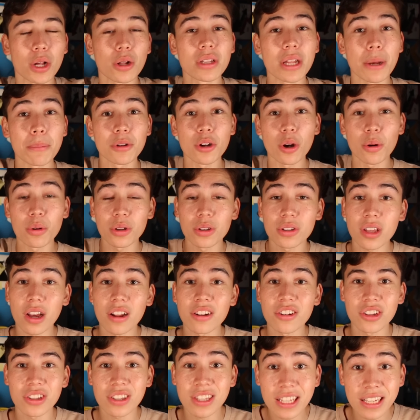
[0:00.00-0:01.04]
below, let me know what you
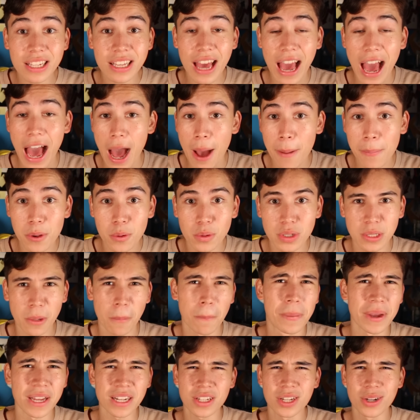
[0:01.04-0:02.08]
thought. Do you think Abby was a
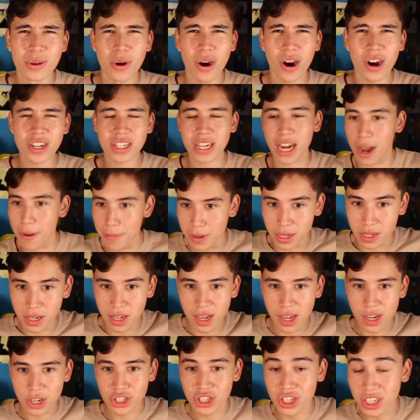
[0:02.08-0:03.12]
bit too harsh? I mean,
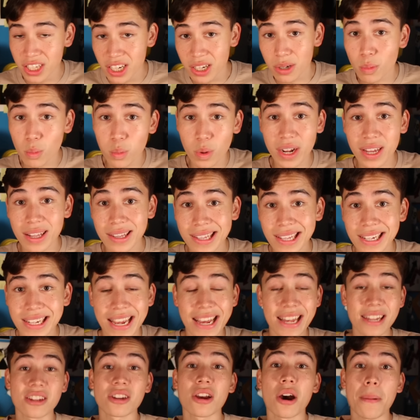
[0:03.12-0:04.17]
she did win the
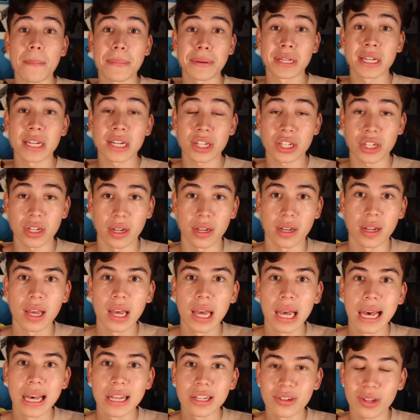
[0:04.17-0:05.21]
dance competition.
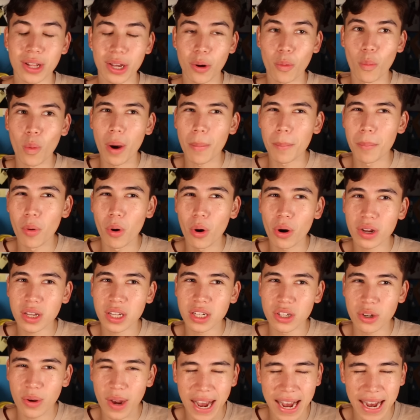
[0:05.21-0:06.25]
So like, what more
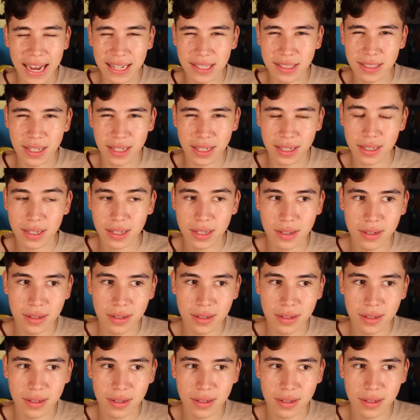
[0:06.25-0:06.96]
can you ask? Like,